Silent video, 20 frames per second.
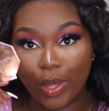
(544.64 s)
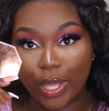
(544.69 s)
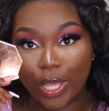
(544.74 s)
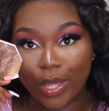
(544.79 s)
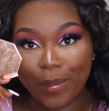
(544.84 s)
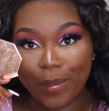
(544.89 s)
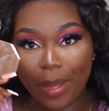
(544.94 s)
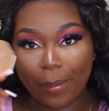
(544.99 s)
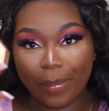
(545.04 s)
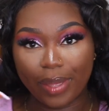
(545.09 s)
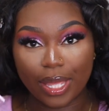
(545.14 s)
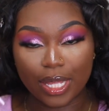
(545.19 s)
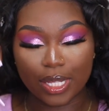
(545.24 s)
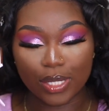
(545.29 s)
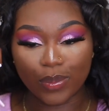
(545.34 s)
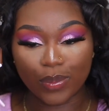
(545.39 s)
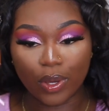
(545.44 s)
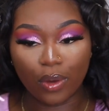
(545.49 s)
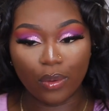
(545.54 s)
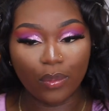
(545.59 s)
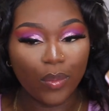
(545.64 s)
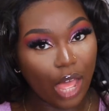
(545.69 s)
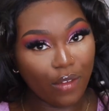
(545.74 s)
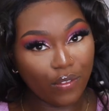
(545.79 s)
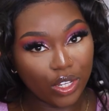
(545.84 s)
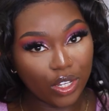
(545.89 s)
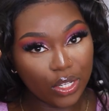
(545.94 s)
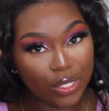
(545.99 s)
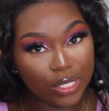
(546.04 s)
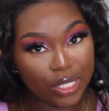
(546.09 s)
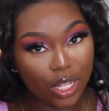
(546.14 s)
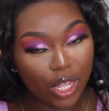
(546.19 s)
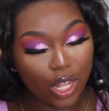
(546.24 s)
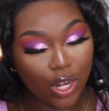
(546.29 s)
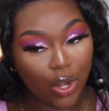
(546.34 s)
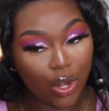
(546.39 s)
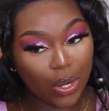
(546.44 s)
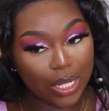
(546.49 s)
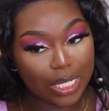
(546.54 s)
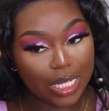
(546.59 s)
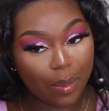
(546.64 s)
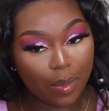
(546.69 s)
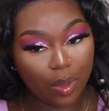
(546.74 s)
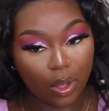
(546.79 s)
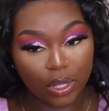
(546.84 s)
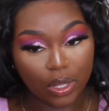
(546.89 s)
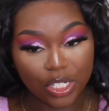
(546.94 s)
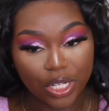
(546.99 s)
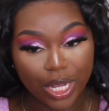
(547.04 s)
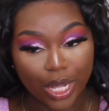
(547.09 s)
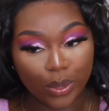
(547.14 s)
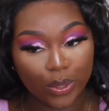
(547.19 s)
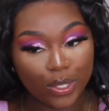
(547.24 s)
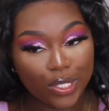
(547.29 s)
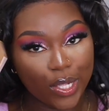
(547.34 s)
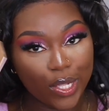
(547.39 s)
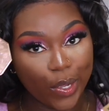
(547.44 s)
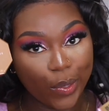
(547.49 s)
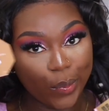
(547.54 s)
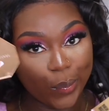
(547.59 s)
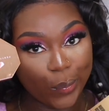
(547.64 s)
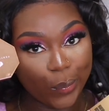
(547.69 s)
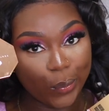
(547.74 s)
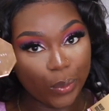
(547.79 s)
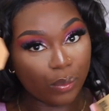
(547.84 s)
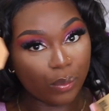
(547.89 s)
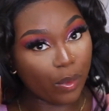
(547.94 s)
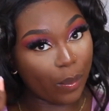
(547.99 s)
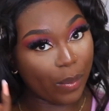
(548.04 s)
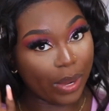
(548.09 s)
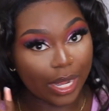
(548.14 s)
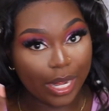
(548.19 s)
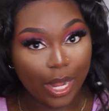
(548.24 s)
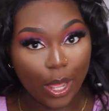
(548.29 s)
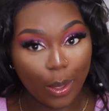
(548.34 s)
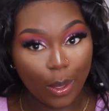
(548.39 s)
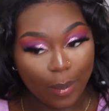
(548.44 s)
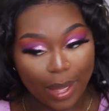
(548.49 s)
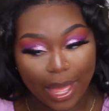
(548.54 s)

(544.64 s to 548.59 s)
Make Mami as well. Haven't used it in a long time on the channel, so we're bringing her